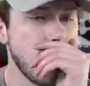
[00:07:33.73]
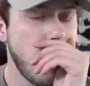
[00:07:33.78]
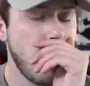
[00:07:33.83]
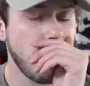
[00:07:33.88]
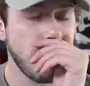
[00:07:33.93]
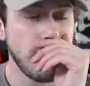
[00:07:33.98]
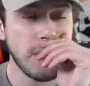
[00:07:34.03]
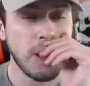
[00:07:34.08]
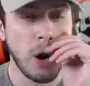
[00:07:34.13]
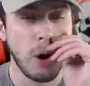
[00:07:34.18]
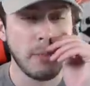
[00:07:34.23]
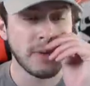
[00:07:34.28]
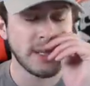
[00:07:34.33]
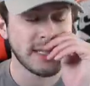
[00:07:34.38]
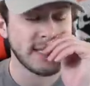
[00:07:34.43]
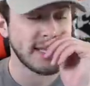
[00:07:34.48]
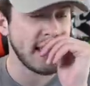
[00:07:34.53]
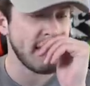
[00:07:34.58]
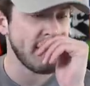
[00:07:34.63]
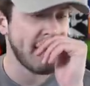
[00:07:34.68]
I really hope
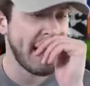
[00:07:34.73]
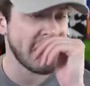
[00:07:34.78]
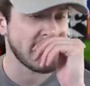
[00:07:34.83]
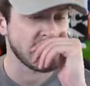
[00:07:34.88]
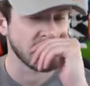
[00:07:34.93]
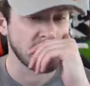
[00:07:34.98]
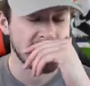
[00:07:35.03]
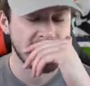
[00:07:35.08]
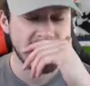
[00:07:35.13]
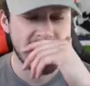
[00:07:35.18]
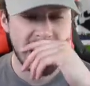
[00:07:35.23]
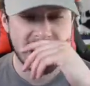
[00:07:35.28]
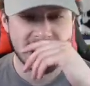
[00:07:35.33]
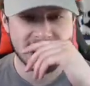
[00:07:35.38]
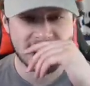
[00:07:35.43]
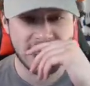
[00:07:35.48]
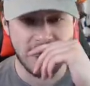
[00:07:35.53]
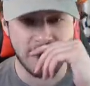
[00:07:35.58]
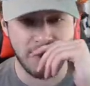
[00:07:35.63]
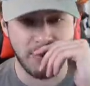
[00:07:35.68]
this team has what it
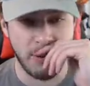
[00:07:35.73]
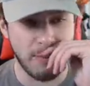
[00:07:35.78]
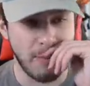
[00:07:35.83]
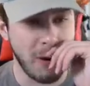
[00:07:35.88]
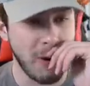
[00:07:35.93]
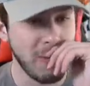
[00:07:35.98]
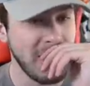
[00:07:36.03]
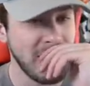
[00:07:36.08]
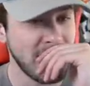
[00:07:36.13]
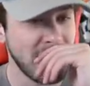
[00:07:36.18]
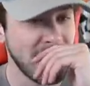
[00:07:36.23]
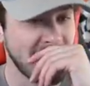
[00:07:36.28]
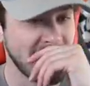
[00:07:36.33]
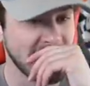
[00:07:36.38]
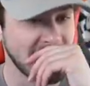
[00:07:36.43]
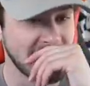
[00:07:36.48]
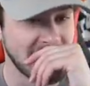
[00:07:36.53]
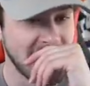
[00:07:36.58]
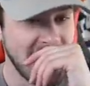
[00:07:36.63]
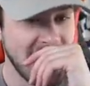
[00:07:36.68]
takes to get promoted,
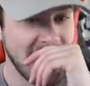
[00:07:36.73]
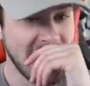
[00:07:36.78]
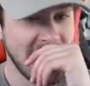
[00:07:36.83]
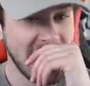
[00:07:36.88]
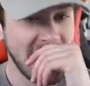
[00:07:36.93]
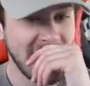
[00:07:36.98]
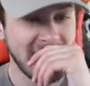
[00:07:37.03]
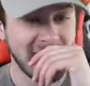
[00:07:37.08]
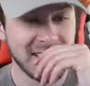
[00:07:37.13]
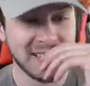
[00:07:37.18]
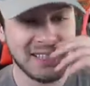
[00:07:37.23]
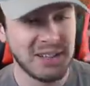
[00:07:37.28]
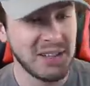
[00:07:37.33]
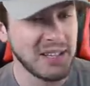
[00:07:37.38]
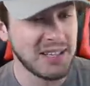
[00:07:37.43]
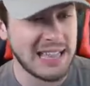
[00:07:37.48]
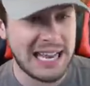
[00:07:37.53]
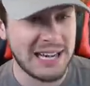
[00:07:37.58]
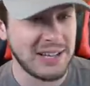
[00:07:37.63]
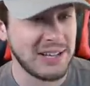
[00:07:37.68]
because it doesn't
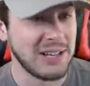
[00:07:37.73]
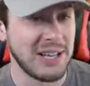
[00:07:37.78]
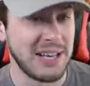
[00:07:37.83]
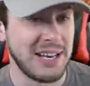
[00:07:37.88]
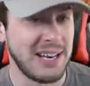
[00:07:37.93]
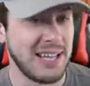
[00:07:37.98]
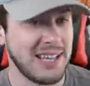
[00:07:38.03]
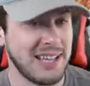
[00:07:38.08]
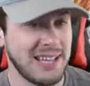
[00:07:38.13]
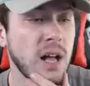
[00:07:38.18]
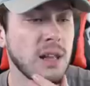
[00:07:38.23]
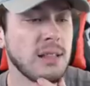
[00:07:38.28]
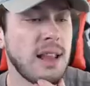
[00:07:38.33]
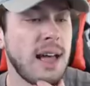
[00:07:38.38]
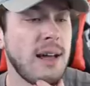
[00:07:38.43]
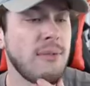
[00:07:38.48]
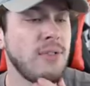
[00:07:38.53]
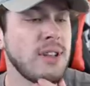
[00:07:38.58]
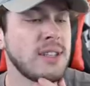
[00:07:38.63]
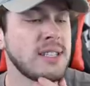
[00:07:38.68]
look that good.
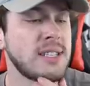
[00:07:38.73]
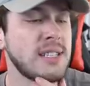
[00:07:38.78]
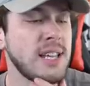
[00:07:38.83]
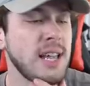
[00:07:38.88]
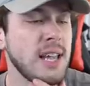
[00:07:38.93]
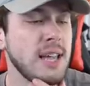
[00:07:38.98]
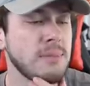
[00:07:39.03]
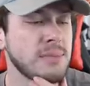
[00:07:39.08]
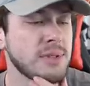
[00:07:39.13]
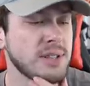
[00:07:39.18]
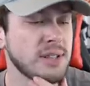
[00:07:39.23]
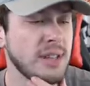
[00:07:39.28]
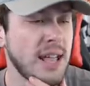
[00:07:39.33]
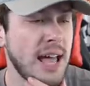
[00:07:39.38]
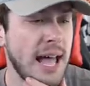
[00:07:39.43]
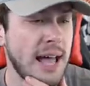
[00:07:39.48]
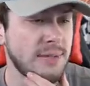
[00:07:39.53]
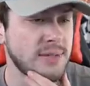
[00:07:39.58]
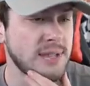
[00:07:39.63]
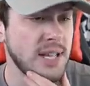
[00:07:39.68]
11 teams
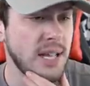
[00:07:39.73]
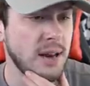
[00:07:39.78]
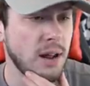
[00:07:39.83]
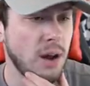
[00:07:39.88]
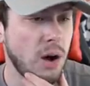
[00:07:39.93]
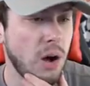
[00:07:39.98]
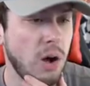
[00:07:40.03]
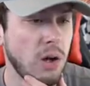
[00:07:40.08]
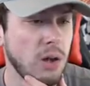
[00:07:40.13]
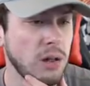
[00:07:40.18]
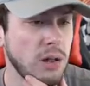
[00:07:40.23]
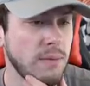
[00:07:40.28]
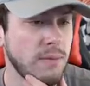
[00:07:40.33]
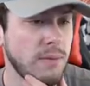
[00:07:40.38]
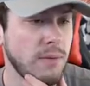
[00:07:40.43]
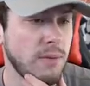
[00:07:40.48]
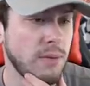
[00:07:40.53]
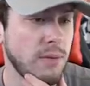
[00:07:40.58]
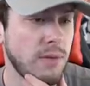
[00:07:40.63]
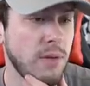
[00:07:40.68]
left, and all
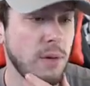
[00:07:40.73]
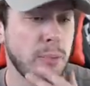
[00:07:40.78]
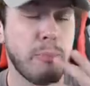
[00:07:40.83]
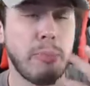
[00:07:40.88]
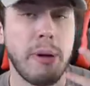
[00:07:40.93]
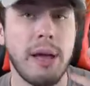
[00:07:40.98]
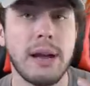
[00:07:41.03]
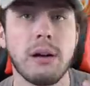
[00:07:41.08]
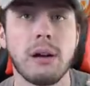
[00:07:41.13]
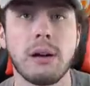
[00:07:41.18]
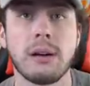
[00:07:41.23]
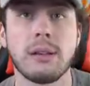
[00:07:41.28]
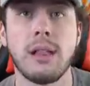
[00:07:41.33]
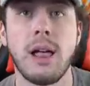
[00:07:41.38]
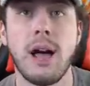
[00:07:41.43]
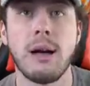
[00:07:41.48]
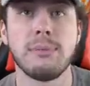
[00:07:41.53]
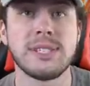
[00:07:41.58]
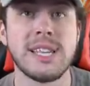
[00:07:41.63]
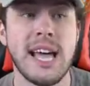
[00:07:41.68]
of the bigger
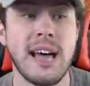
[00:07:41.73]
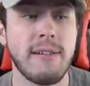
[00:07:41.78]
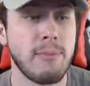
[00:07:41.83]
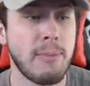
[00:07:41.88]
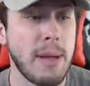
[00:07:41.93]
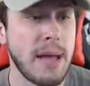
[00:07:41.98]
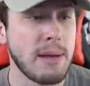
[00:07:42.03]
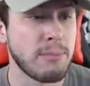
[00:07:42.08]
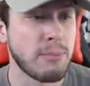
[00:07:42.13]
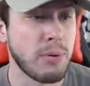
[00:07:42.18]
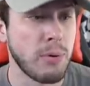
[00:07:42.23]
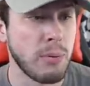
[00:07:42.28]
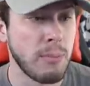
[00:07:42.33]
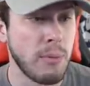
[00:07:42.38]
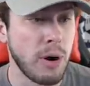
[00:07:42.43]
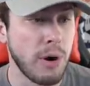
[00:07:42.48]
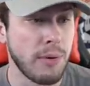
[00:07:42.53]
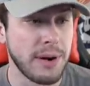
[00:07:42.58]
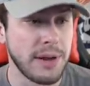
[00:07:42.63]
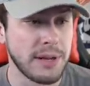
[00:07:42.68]
clubs have been
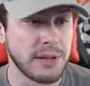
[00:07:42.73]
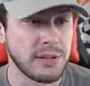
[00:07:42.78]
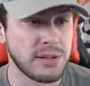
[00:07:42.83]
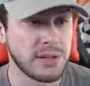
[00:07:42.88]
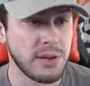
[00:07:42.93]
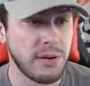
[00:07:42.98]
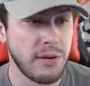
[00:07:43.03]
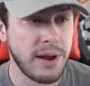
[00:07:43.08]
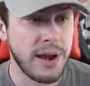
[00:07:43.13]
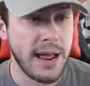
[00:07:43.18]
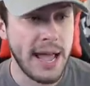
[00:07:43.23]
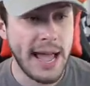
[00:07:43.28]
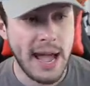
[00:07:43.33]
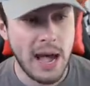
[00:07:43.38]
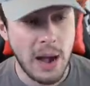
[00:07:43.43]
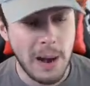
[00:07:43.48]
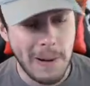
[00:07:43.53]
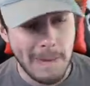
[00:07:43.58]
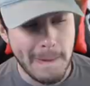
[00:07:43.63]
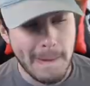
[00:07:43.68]
promoted. So
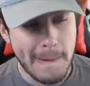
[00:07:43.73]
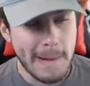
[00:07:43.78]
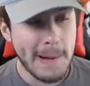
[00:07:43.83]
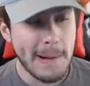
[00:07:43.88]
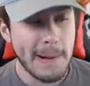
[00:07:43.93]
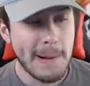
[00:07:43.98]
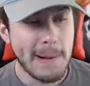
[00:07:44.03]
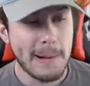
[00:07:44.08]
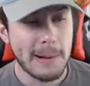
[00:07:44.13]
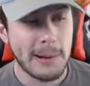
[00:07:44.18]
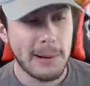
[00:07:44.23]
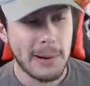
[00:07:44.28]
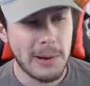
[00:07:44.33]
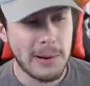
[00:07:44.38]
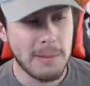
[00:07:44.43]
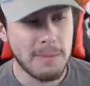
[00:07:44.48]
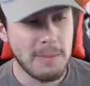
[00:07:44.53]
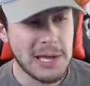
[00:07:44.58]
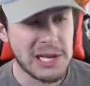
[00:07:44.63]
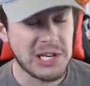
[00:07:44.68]
now
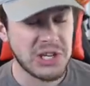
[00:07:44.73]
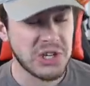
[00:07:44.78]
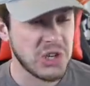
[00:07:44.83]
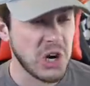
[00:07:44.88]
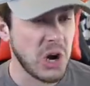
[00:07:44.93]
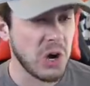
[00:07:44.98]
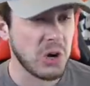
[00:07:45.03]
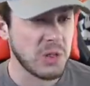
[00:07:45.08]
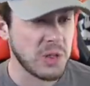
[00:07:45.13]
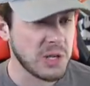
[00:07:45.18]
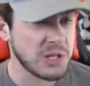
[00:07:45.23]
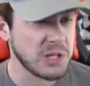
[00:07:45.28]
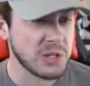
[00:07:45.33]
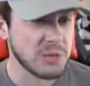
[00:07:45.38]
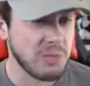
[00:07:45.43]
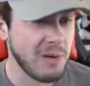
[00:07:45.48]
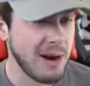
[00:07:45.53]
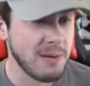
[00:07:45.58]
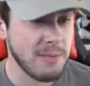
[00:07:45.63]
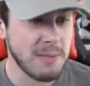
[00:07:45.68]
could be a struggle. This
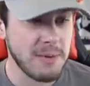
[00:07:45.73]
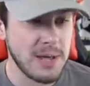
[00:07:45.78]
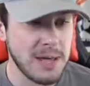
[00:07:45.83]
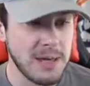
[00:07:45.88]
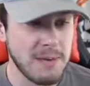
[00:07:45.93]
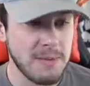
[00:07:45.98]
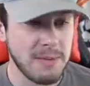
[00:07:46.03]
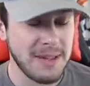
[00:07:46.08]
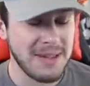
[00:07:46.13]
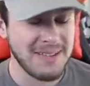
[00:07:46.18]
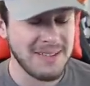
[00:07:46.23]
is where we